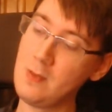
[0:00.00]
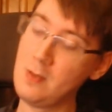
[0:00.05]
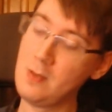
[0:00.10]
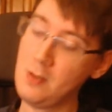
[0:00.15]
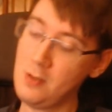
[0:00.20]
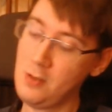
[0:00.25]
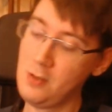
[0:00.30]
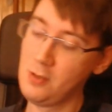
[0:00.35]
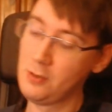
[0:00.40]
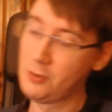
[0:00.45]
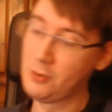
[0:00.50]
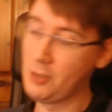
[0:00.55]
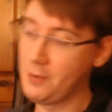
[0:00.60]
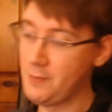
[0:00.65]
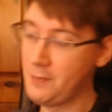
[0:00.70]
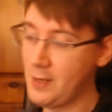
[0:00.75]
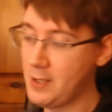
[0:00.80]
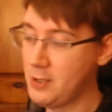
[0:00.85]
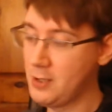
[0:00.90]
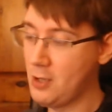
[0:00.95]
So there you
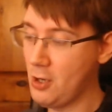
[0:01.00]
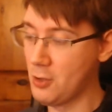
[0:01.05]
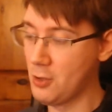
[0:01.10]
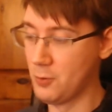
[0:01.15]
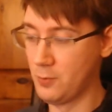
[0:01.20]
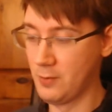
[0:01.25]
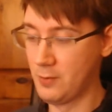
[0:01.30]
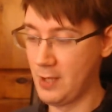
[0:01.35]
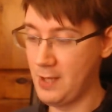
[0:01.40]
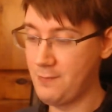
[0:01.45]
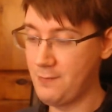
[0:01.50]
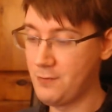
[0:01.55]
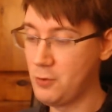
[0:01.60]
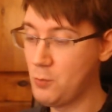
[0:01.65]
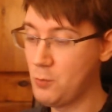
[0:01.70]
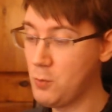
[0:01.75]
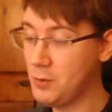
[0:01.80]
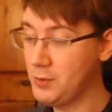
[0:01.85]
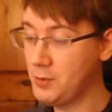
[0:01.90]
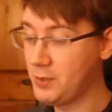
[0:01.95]
go. If you
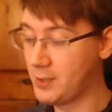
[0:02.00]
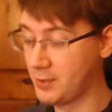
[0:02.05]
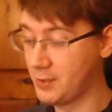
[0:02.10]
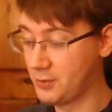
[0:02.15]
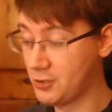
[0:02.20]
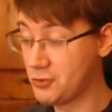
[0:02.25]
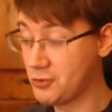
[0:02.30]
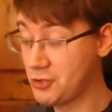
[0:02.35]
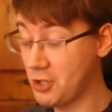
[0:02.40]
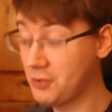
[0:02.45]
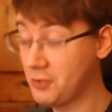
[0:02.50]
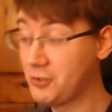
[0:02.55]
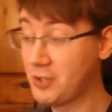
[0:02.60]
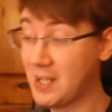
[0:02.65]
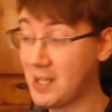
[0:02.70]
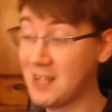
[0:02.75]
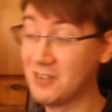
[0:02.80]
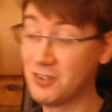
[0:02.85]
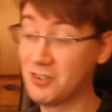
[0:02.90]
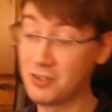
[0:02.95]
wanted to just get
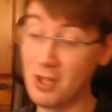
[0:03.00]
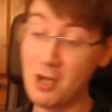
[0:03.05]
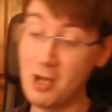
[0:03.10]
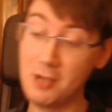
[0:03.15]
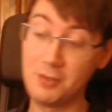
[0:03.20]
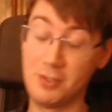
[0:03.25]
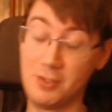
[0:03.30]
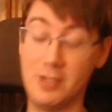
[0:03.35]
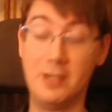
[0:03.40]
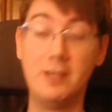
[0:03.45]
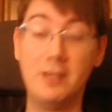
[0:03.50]
started,